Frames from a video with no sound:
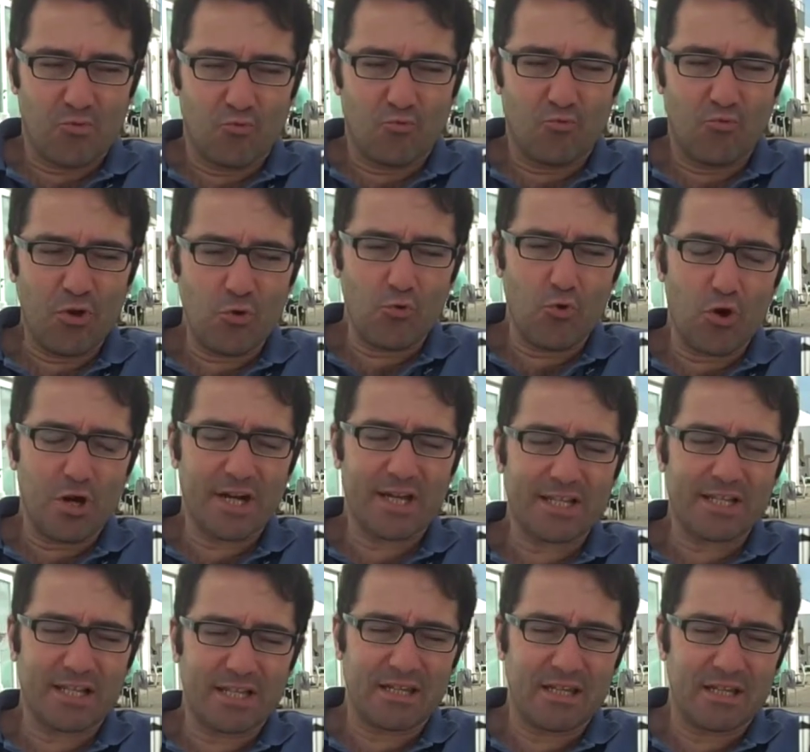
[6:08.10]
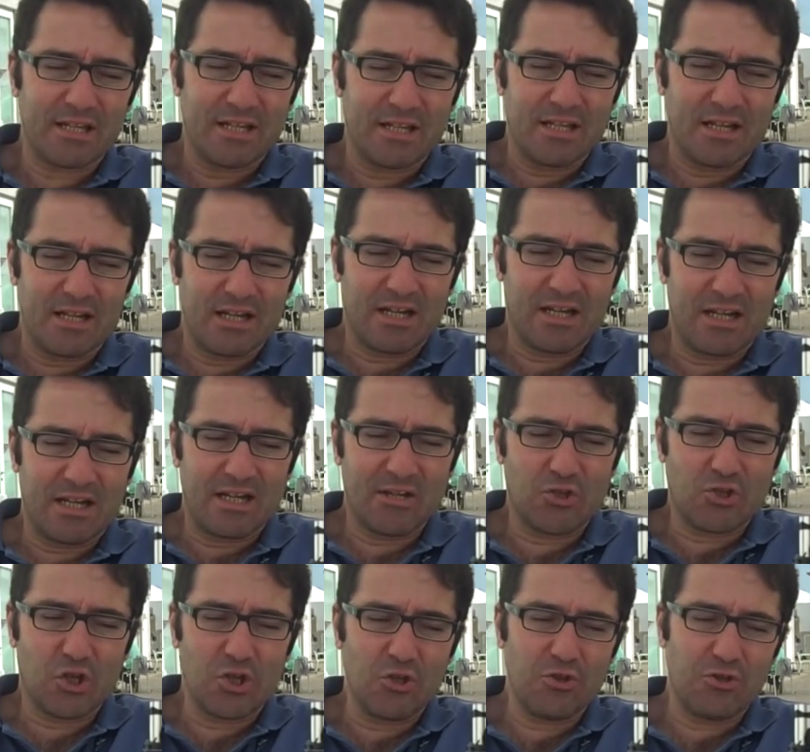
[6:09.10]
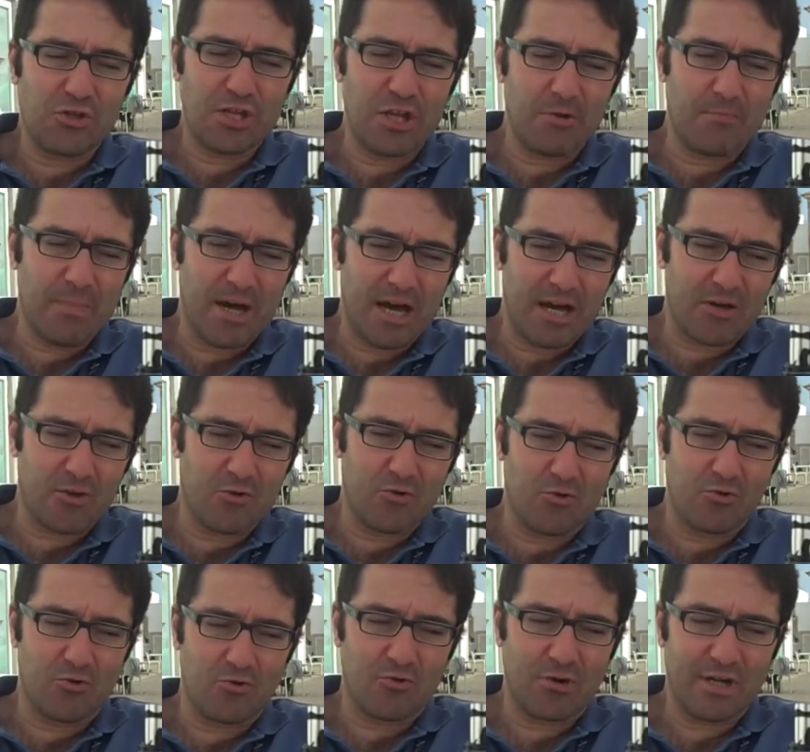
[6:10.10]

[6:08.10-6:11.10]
We worked António Saramago